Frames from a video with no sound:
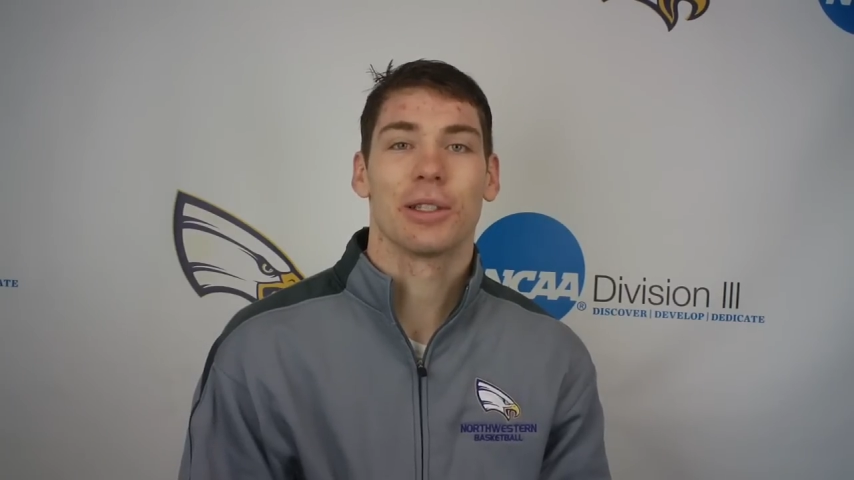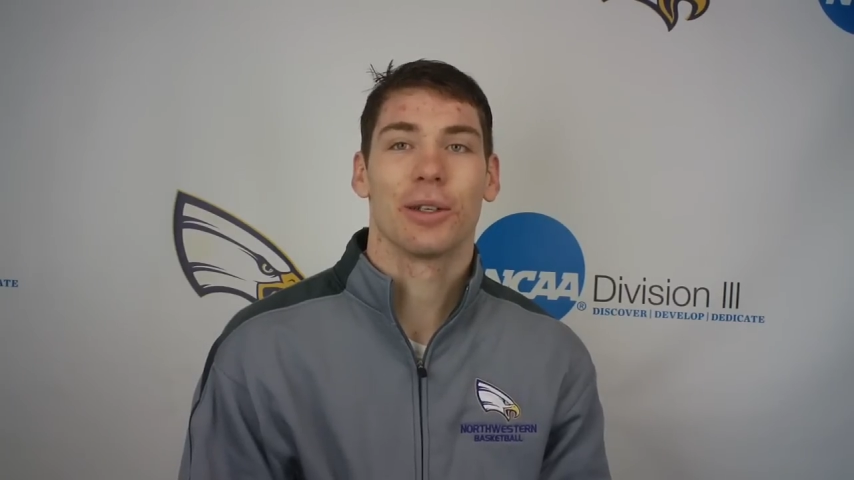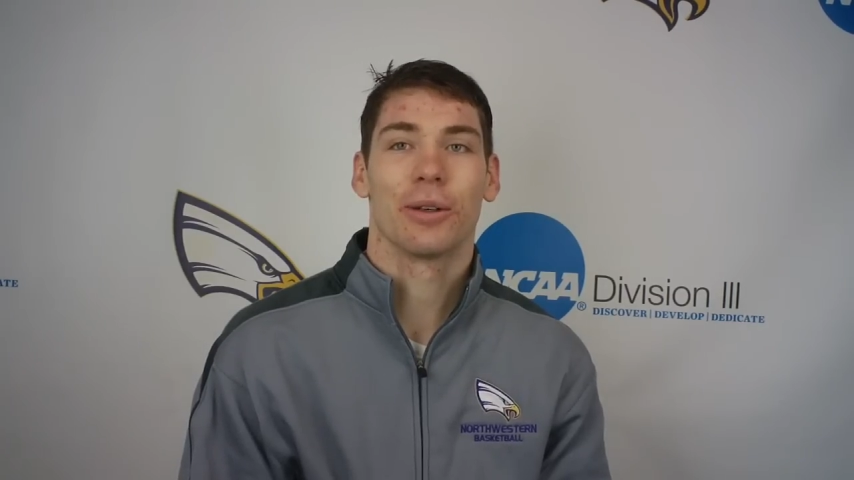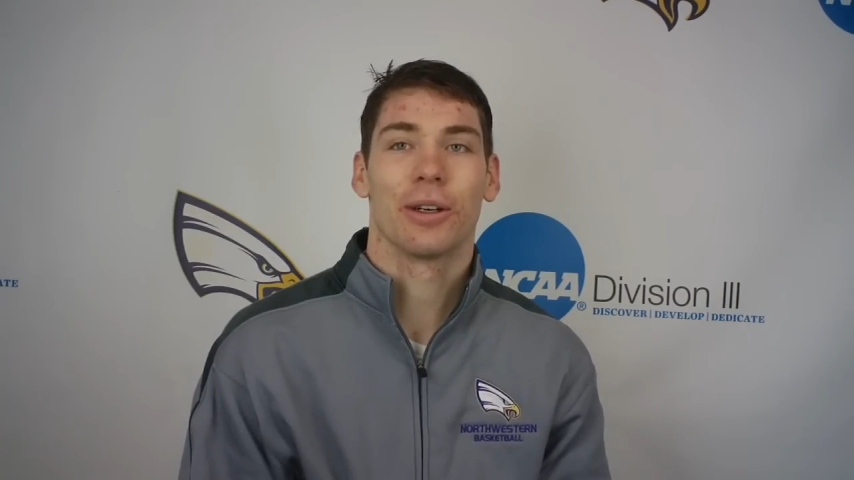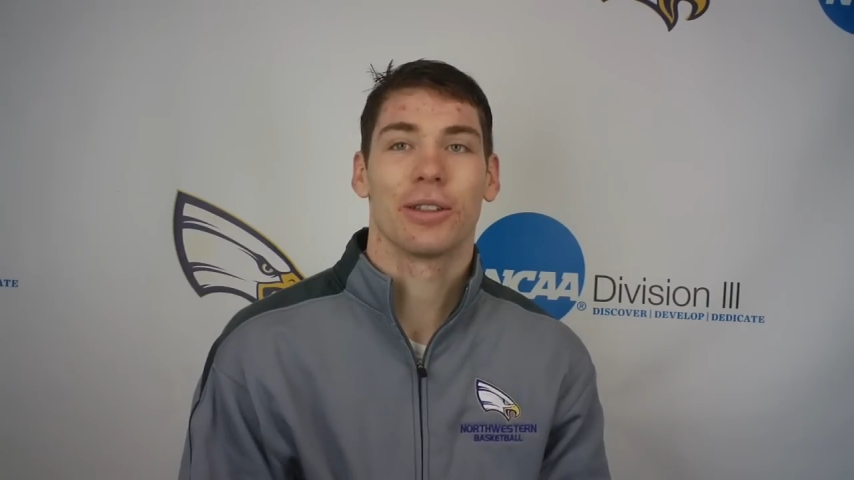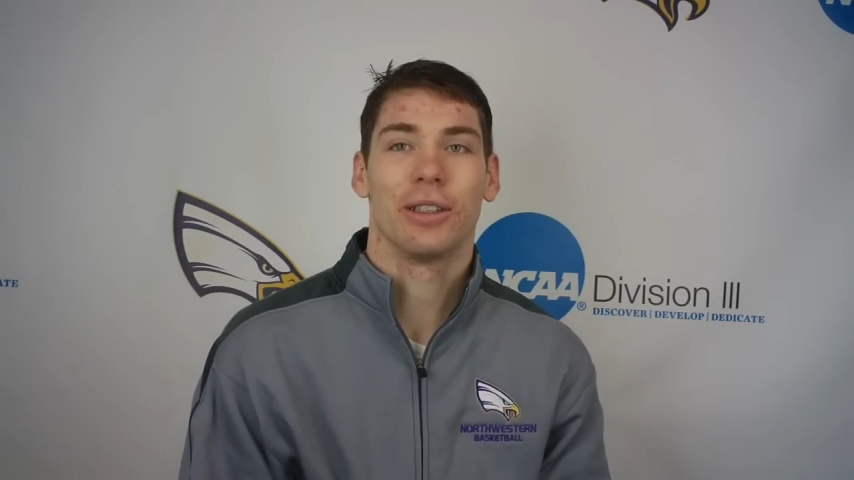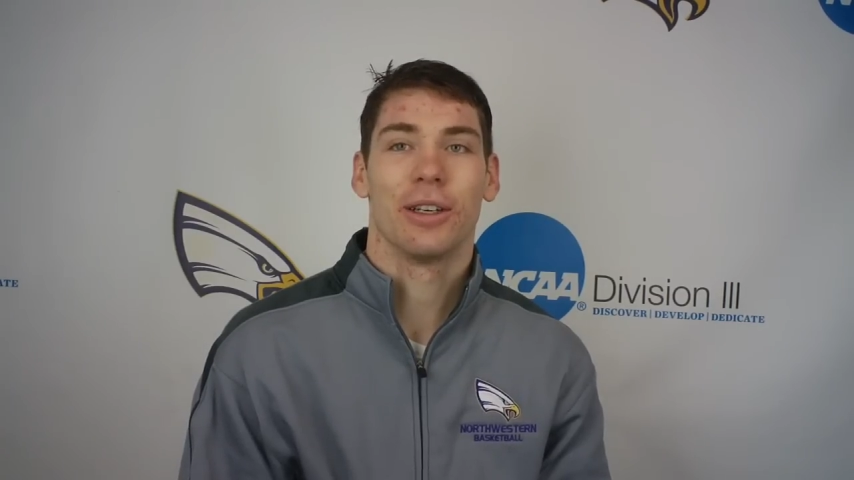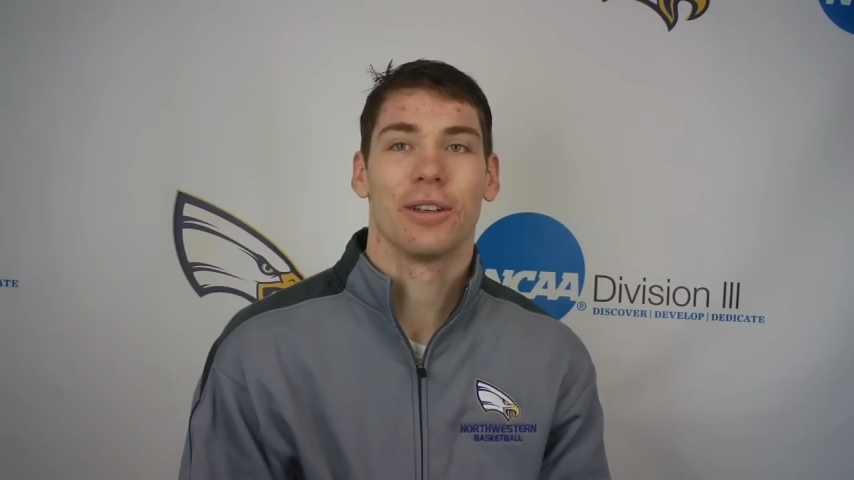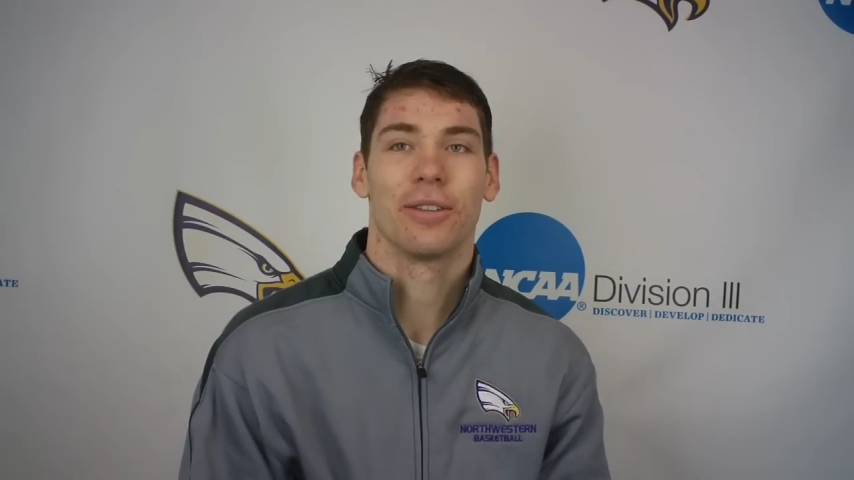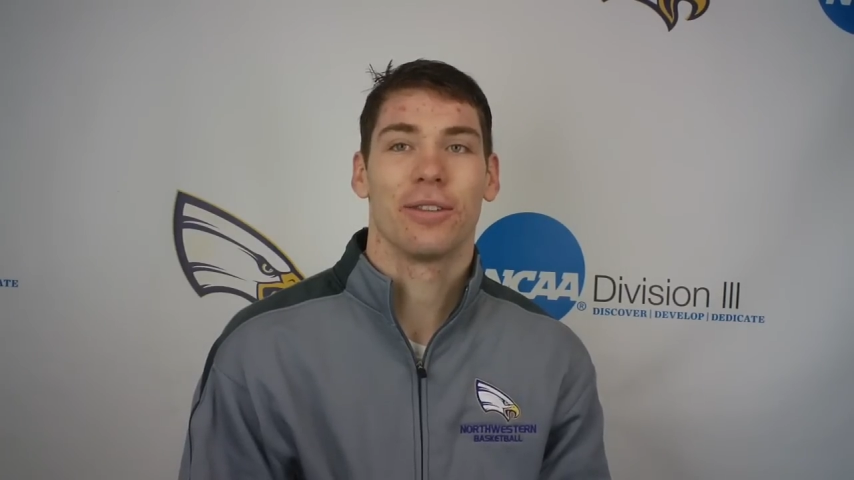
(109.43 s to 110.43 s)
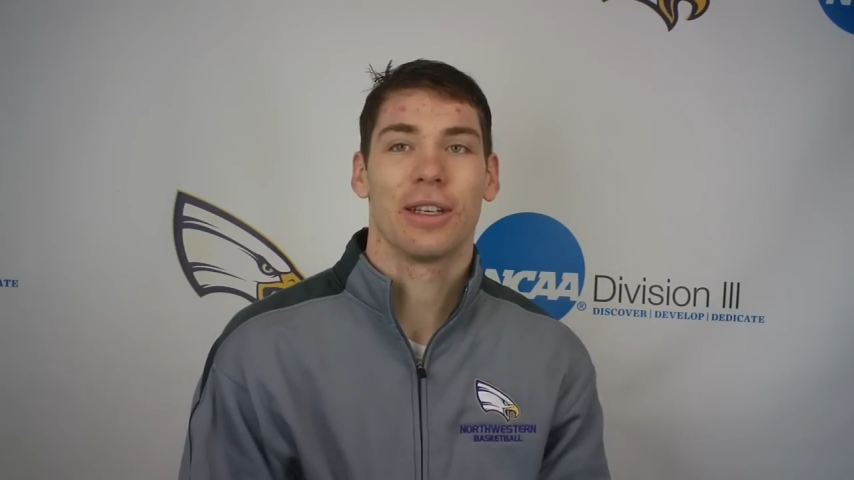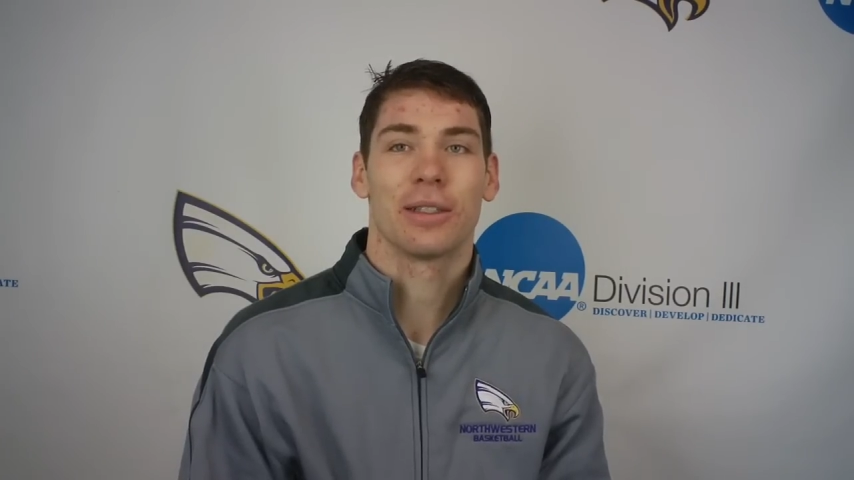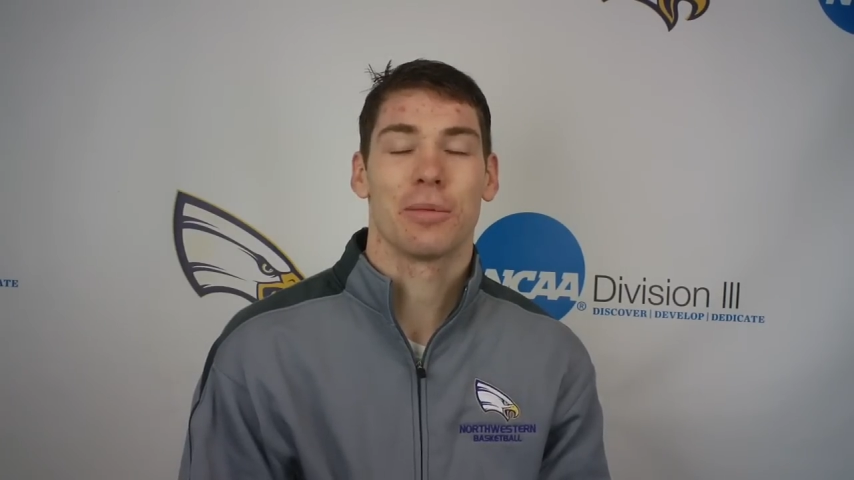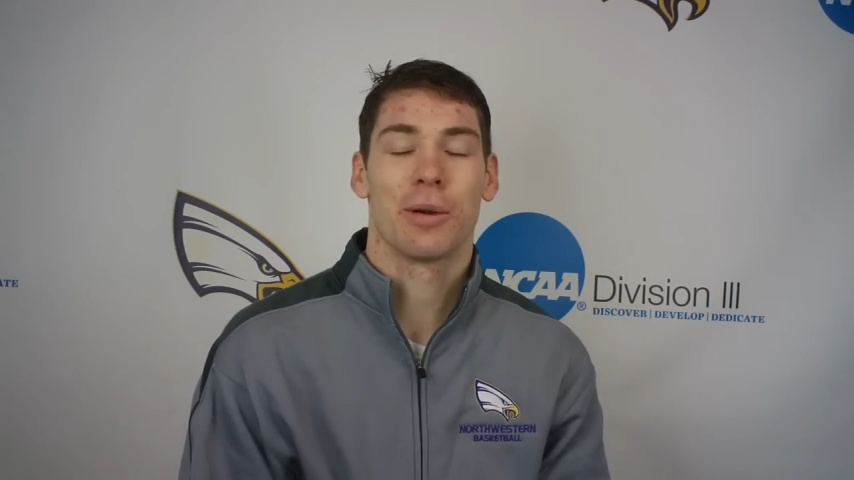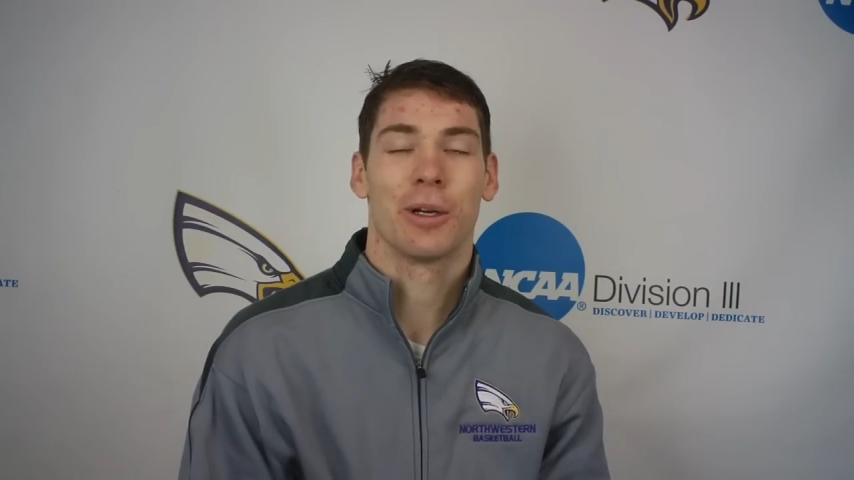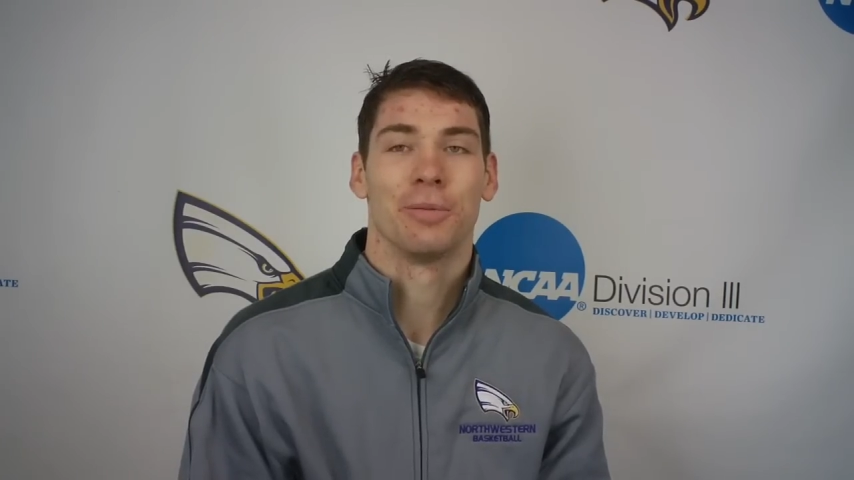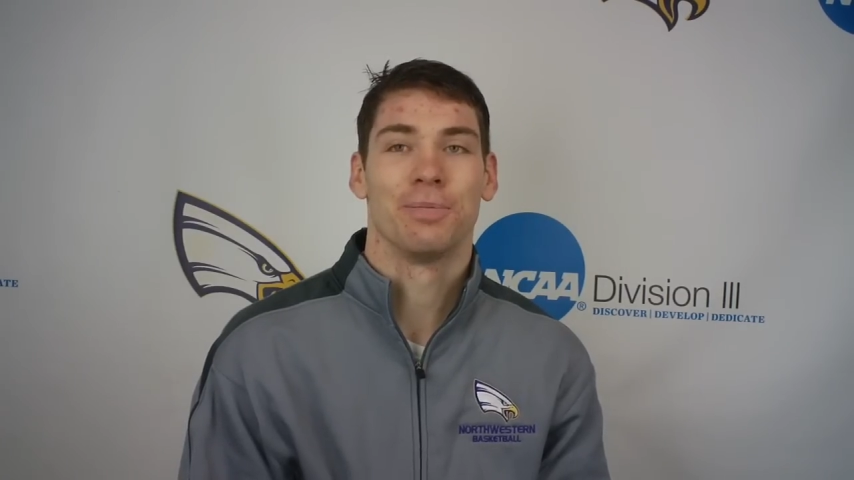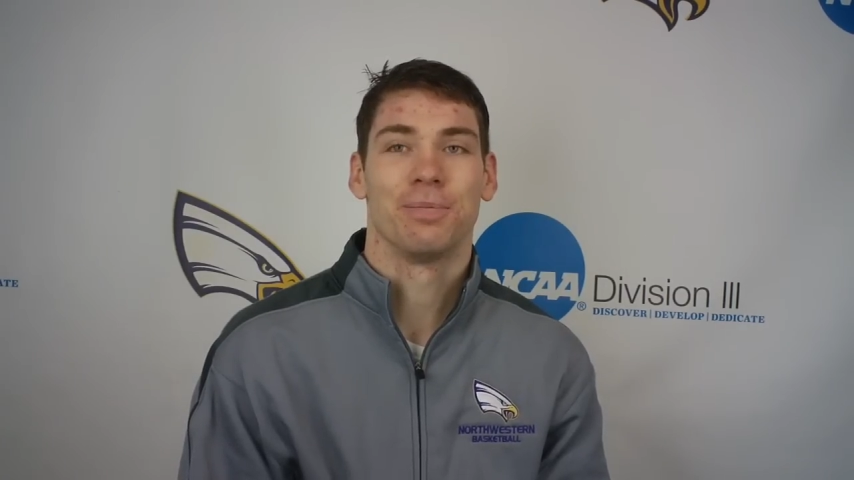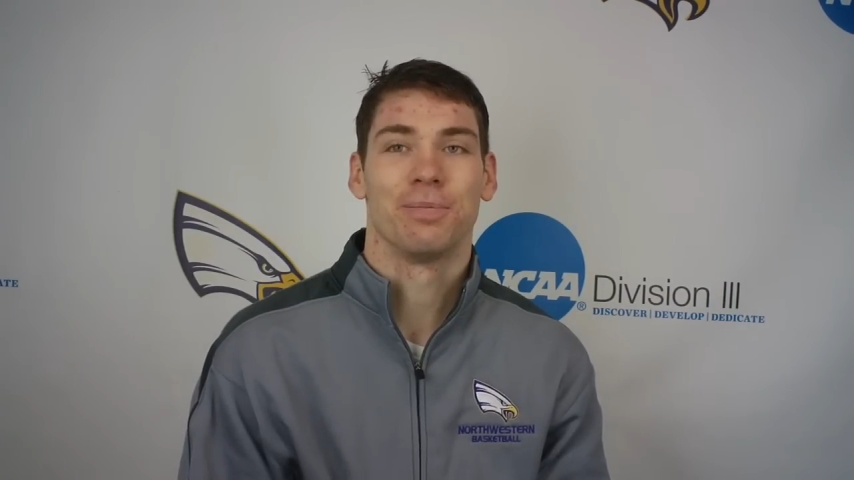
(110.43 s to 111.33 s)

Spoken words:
so we're up to, you know, face them tomorrow.